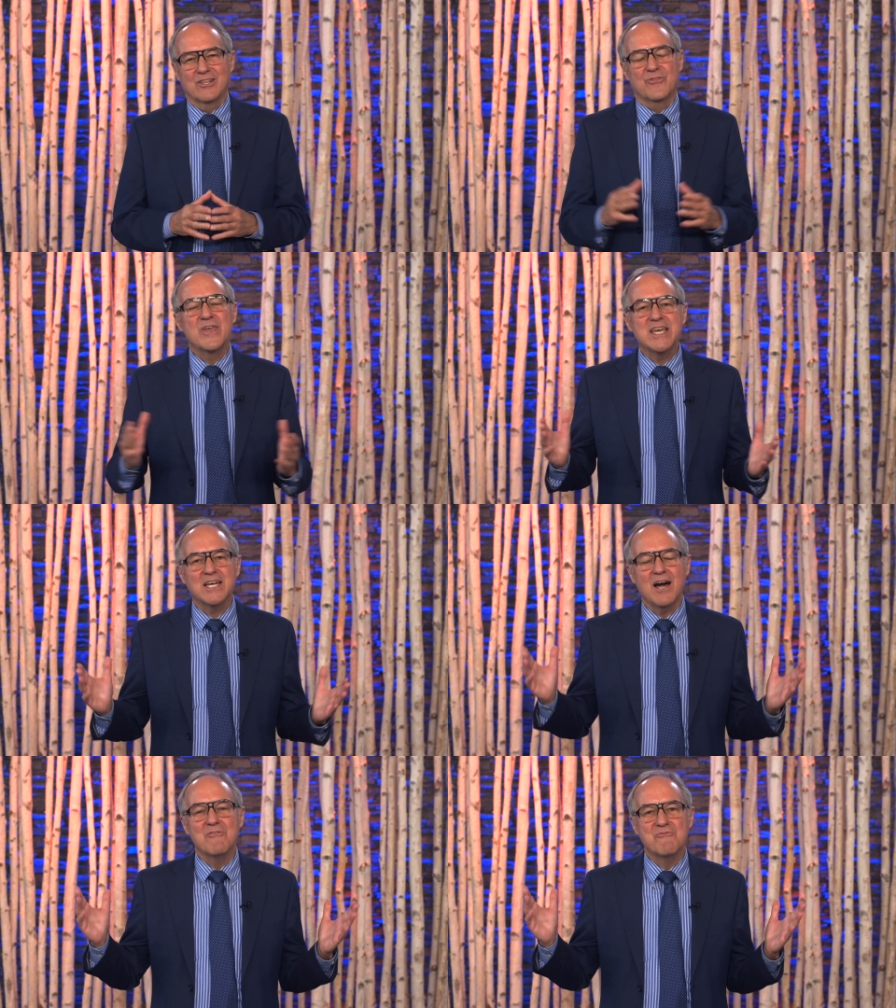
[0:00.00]
think
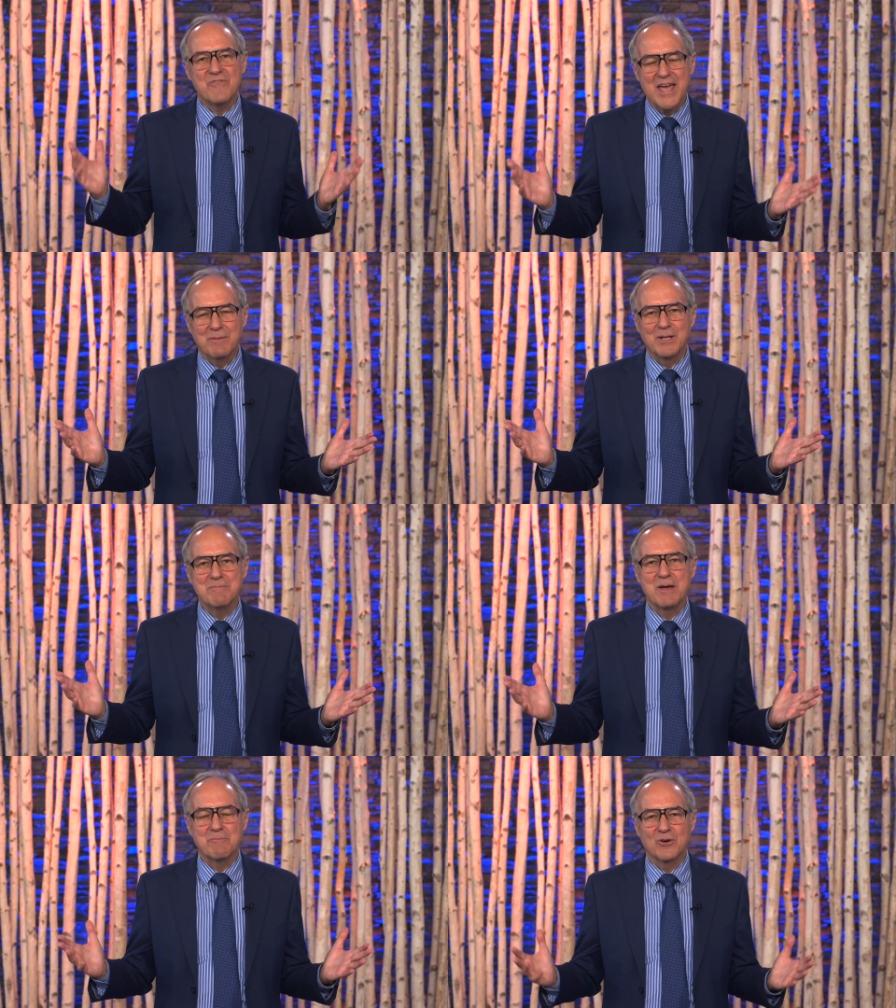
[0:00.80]
of family
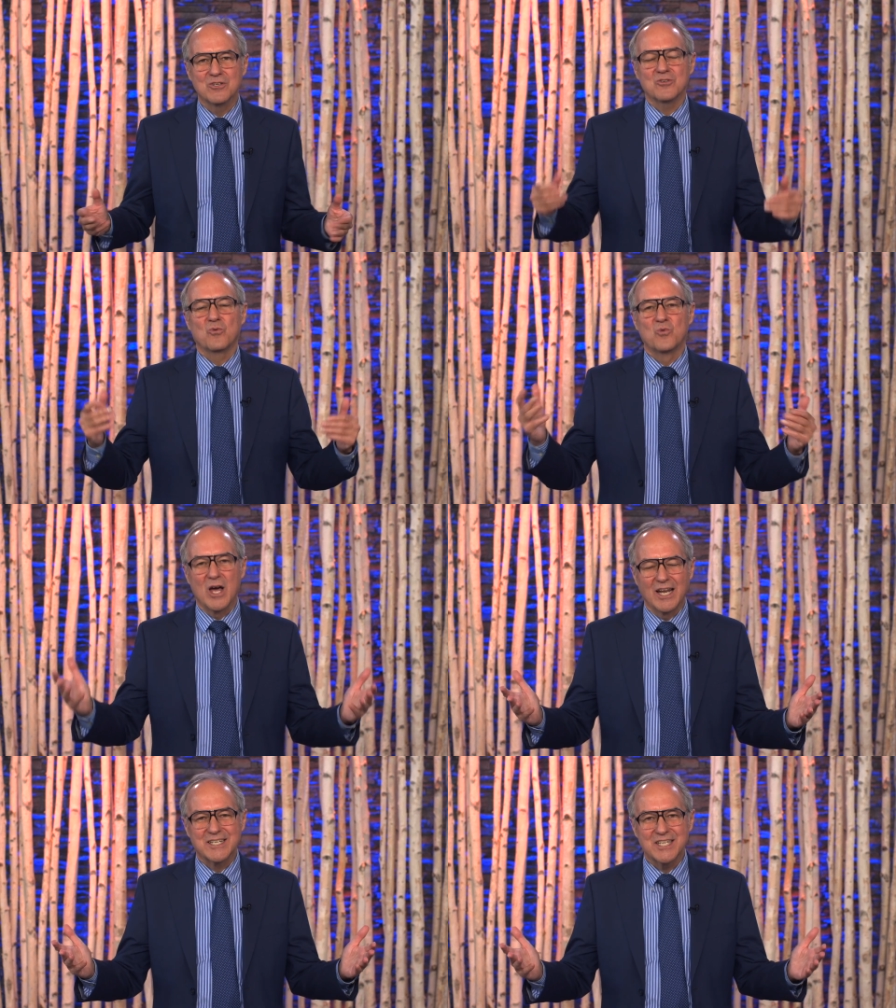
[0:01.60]
members,
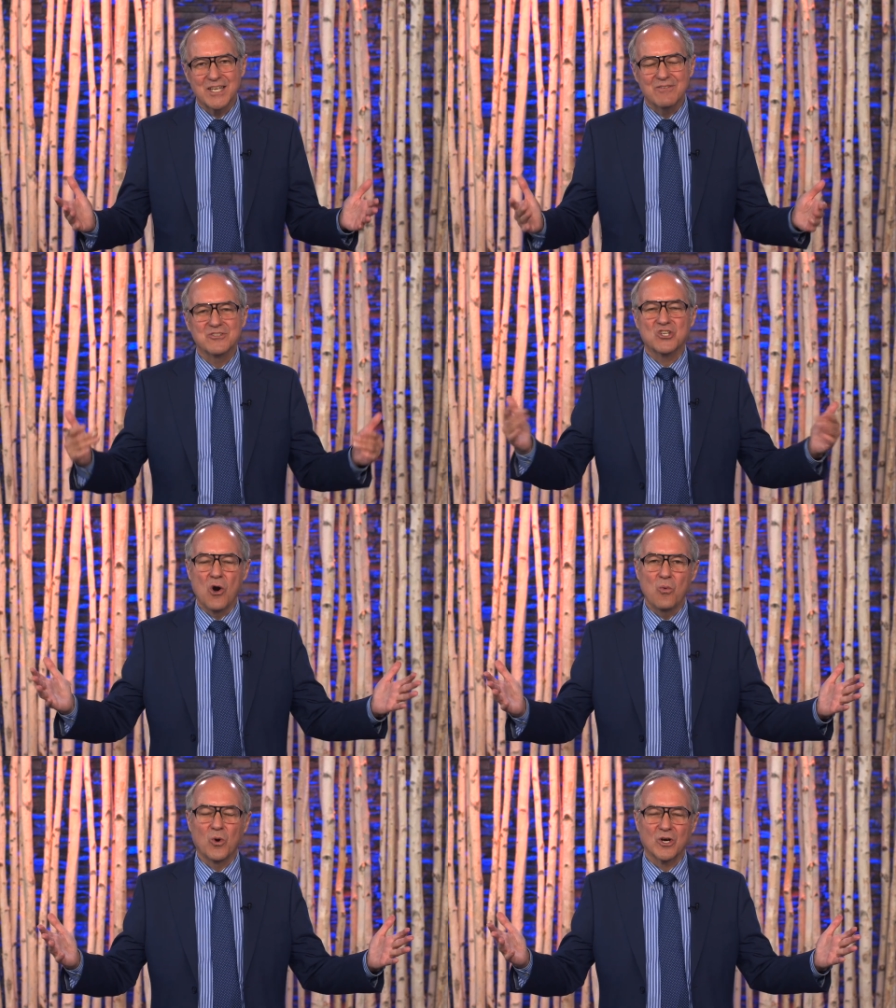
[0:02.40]
relatives,
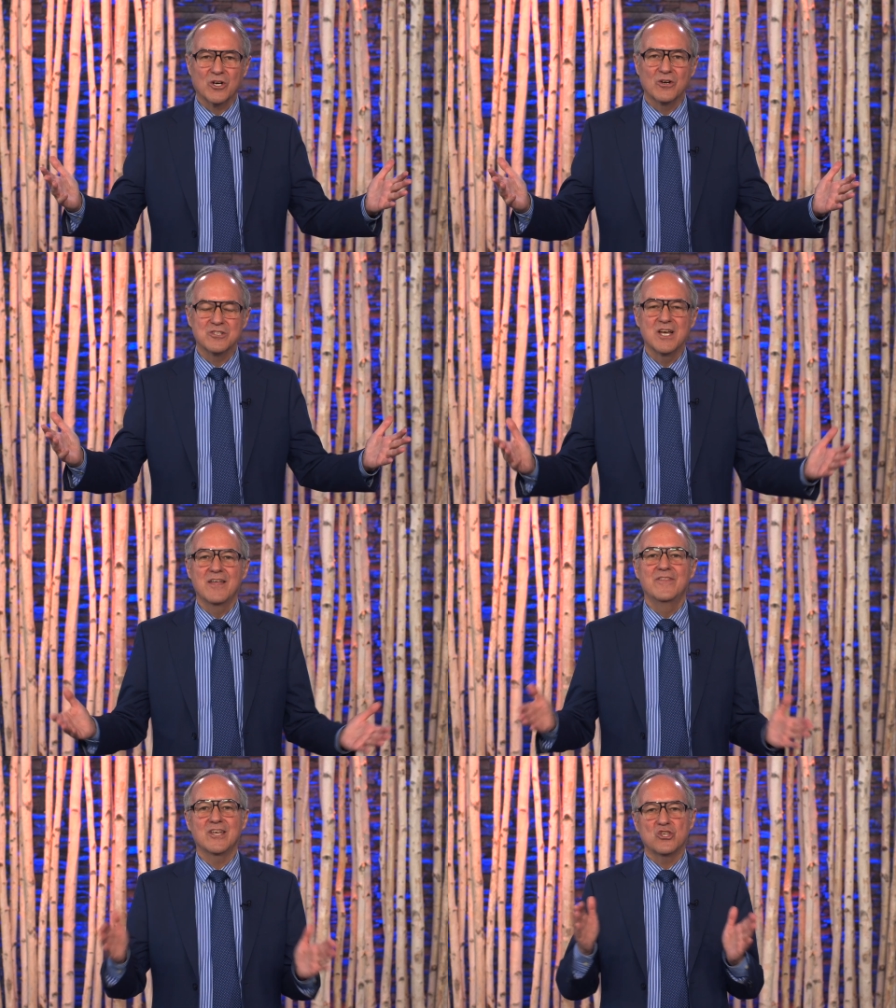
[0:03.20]
co-workers
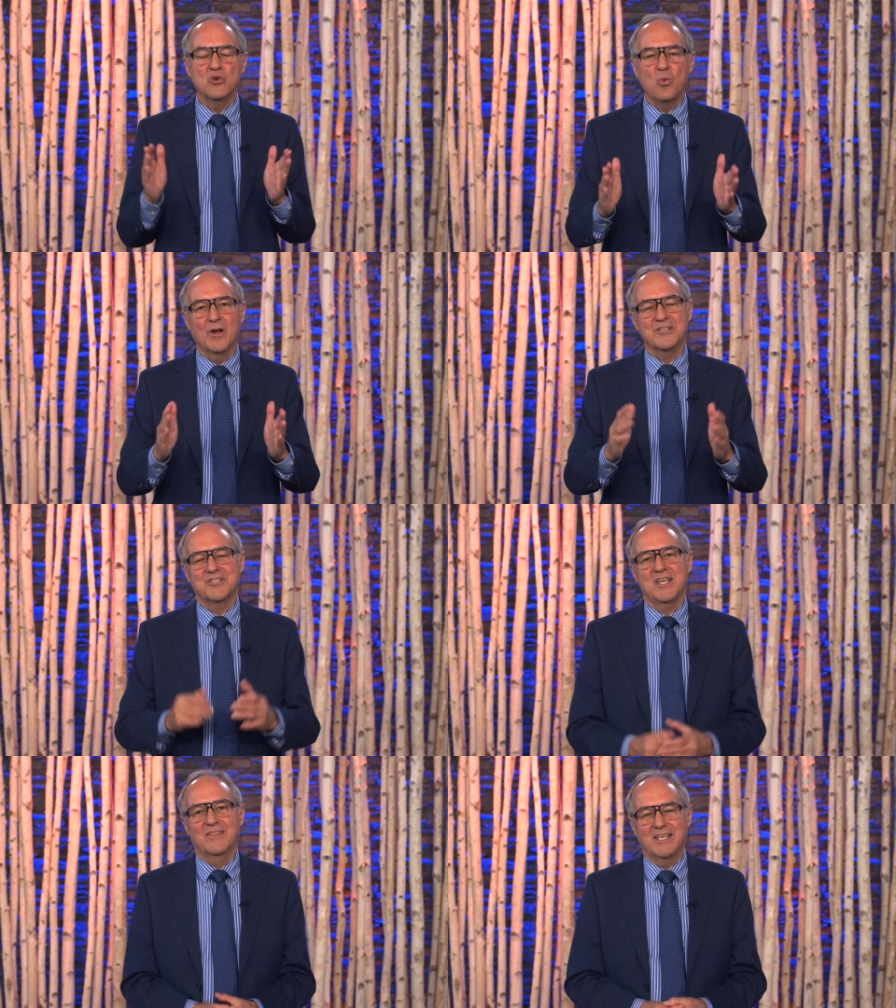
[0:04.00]
that you want to
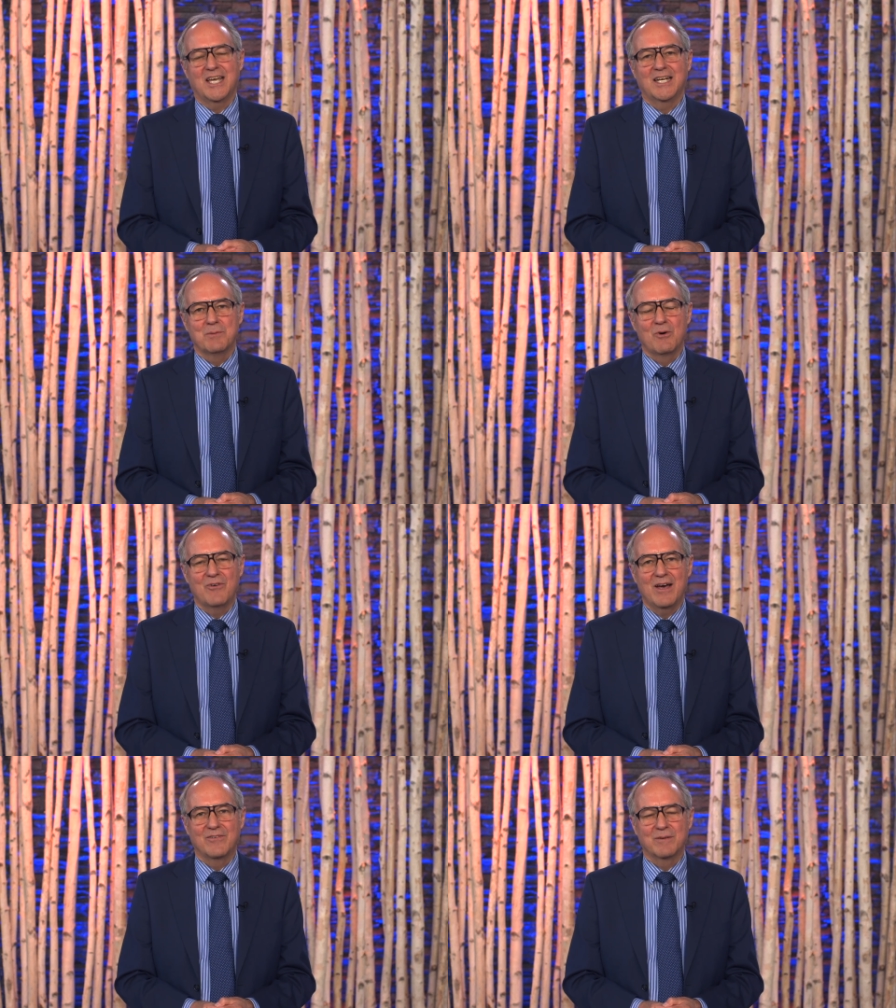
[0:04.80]
see in the kingdom of
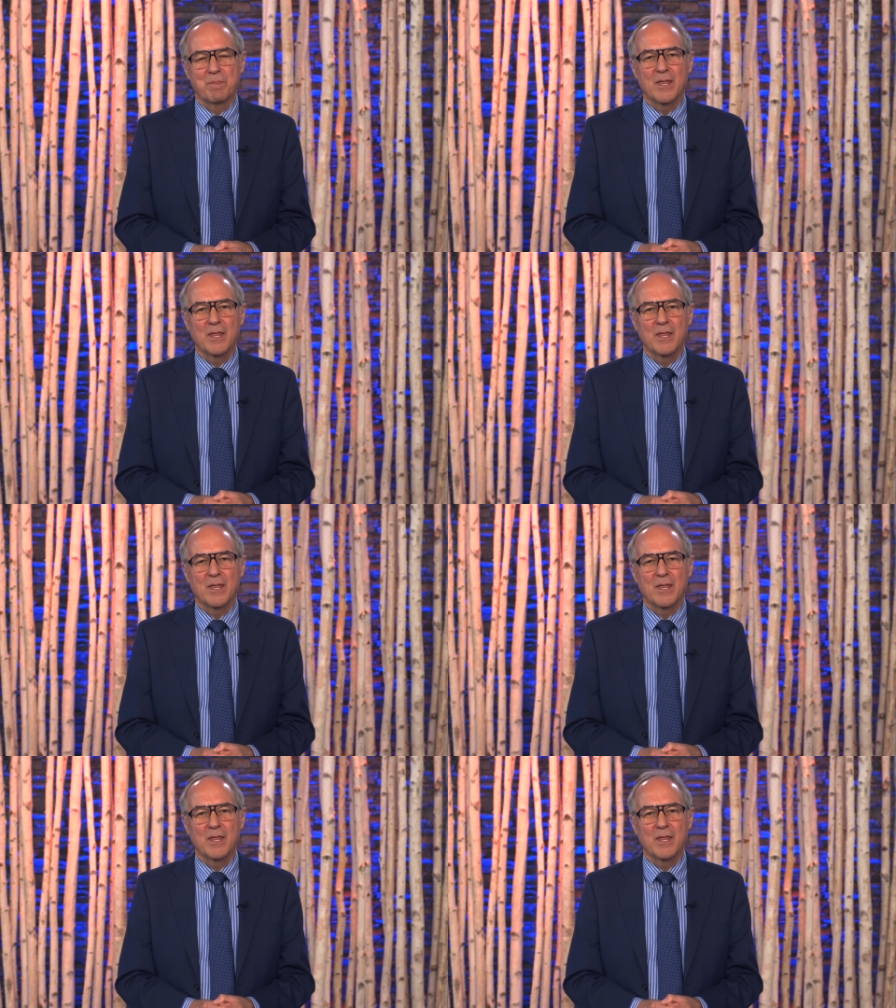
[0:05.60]
heaven.